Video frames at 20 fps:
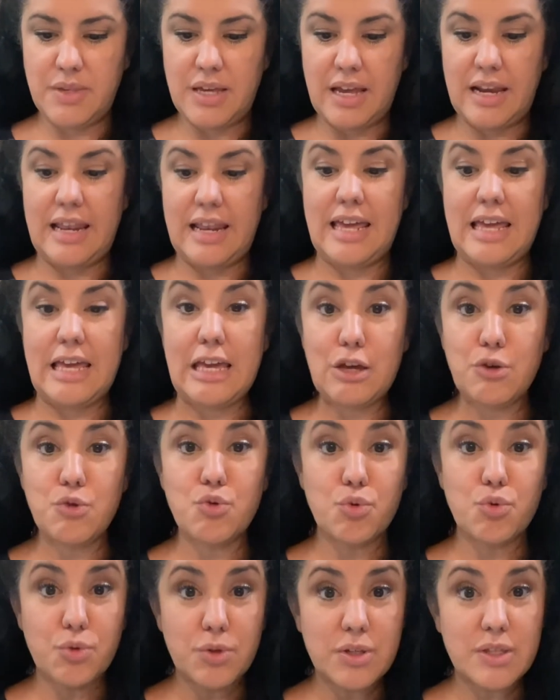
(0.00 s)
And he
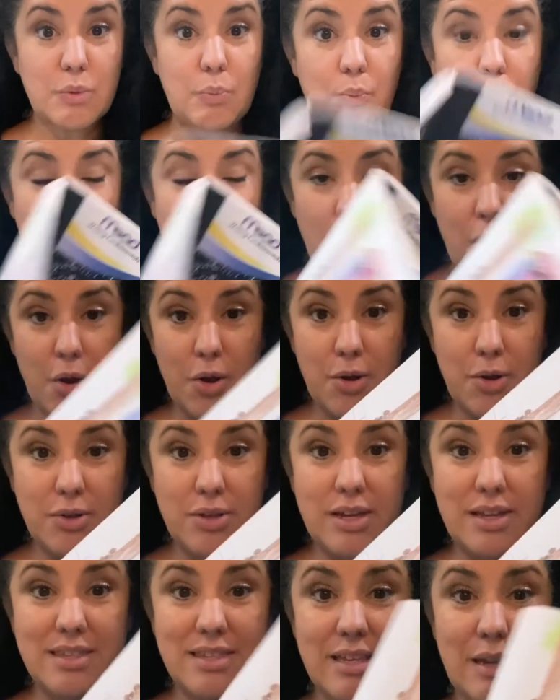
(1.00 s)
drew this
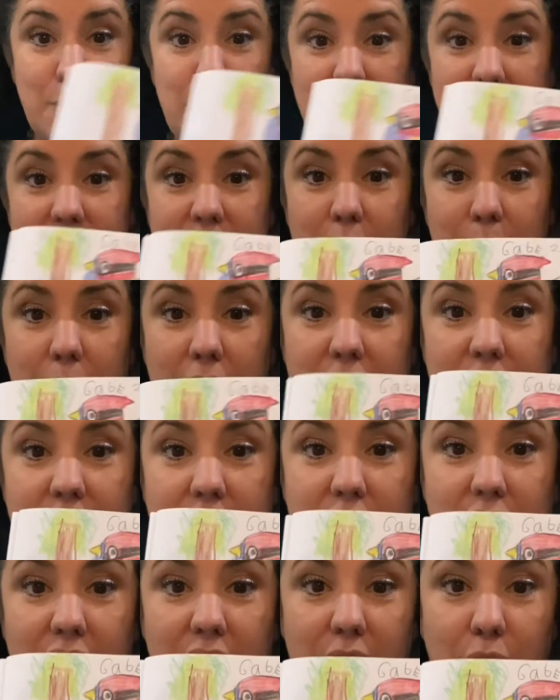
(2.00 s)
bird step by step. I did
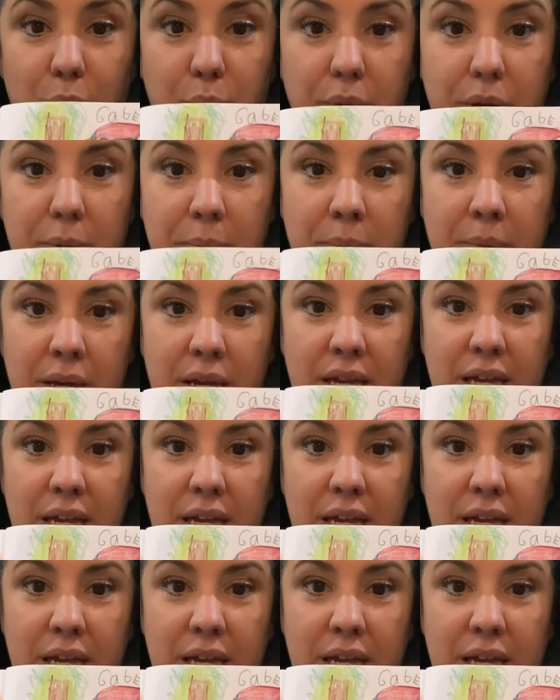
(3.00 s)
not help him.